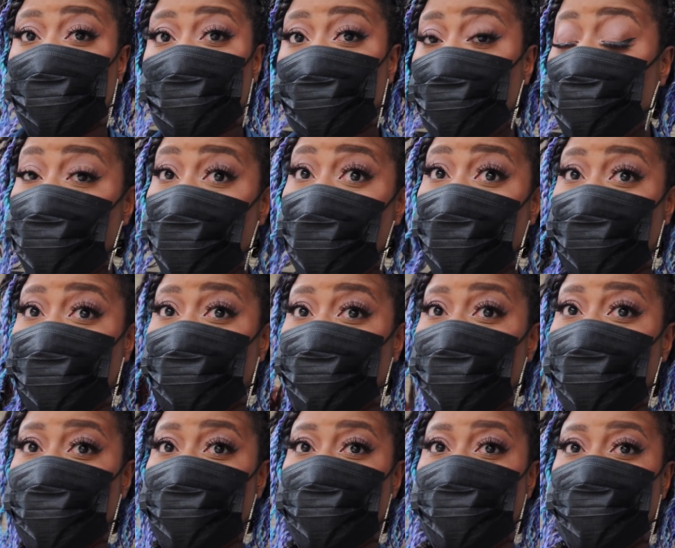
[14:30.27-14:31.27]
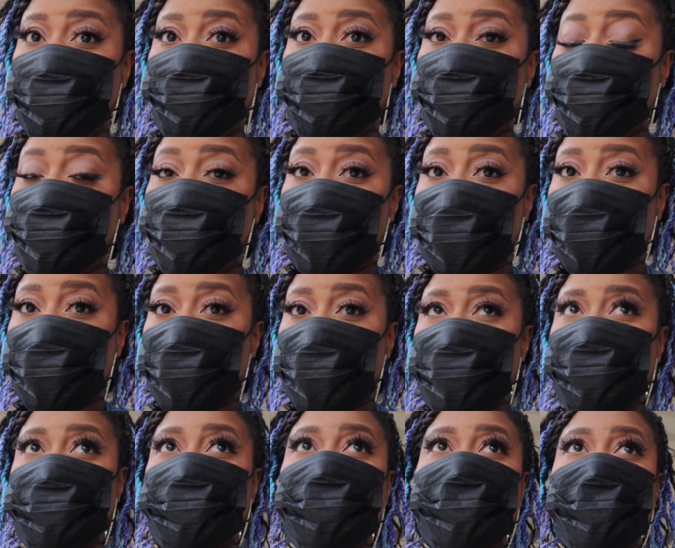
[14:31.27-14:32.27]
go-karting right now. Good morning,
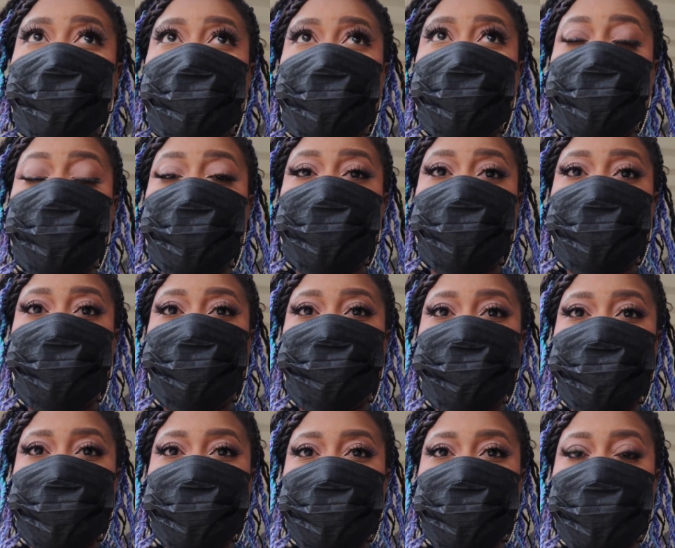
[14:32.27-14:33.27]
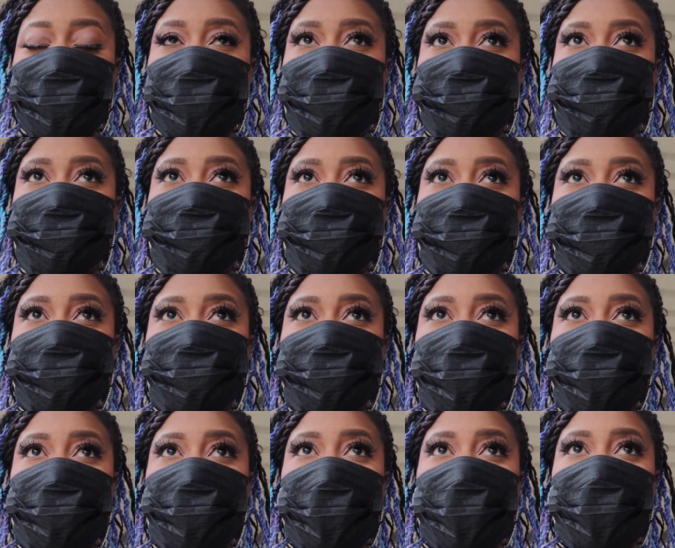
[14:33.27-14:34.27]
guys. Yeah, Rafar is
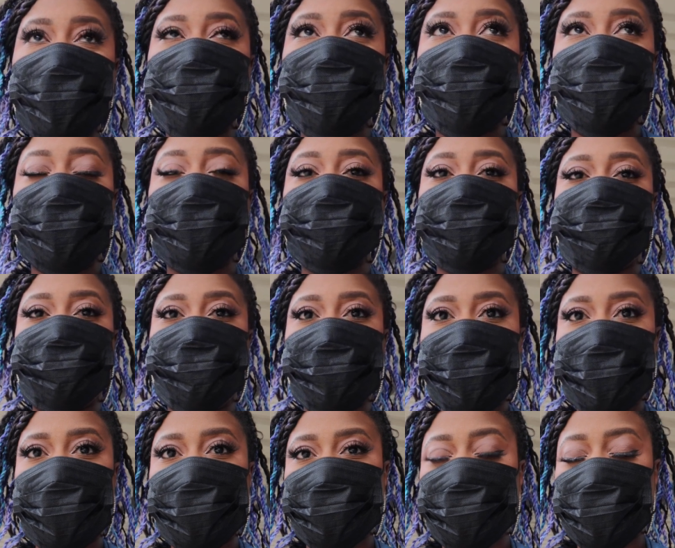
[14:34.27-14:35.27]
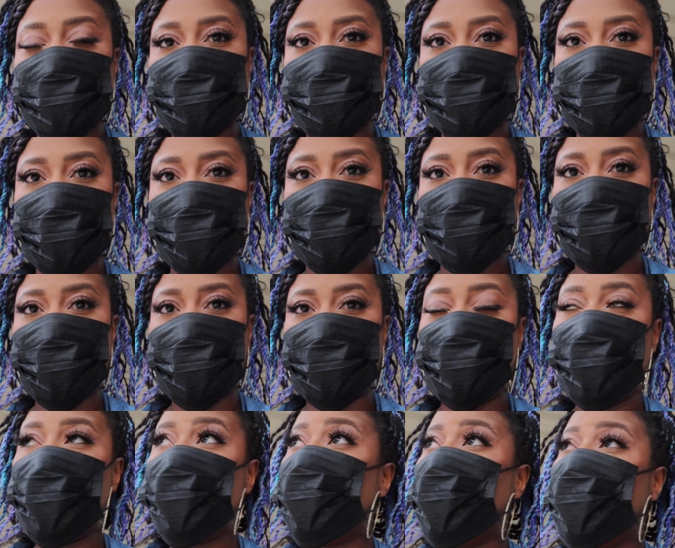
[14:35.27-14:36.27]
picking me up. We're heading to Vicky's and then we're gonna
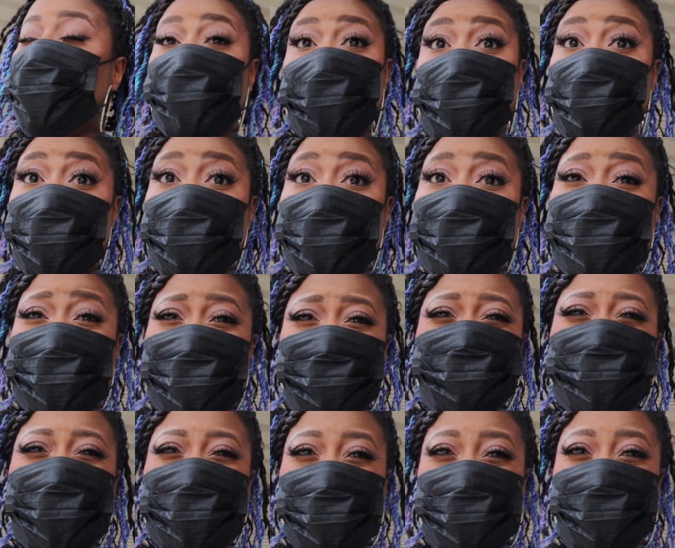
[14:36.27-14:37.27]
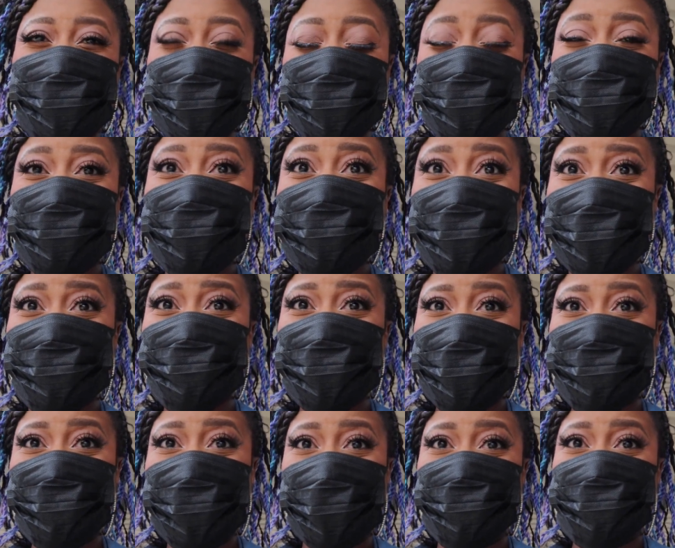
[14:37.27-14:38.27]
go go-karting in Benoni. So it's gonna
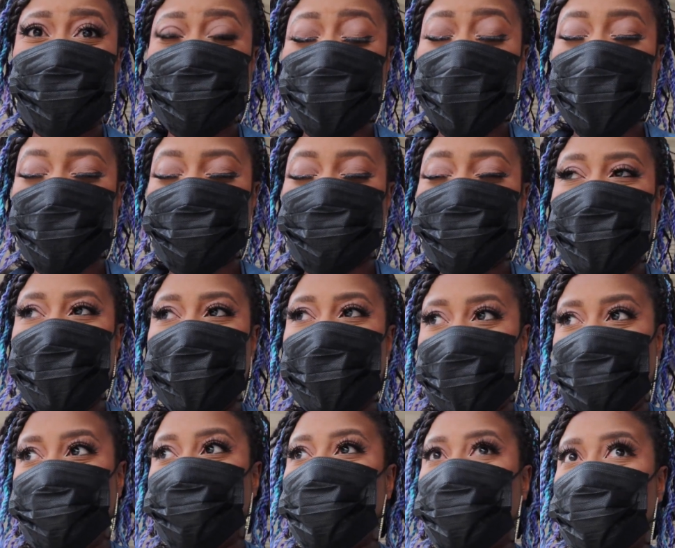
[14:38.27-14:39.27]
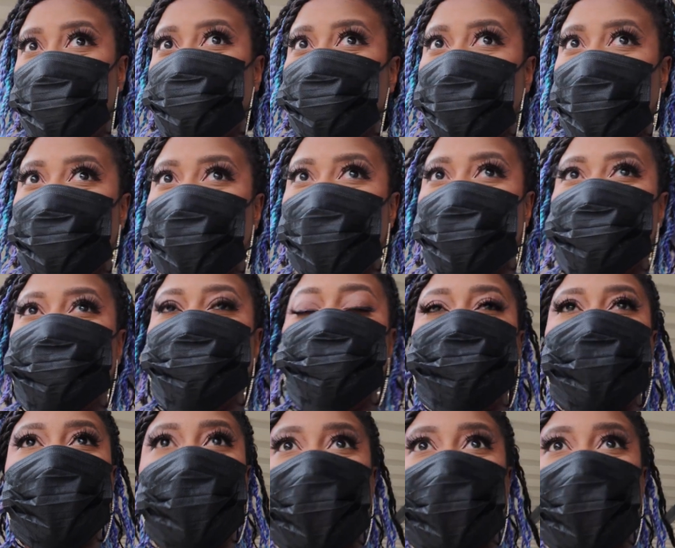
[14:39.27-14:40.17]
be a bit of a drive, even to go driving. Good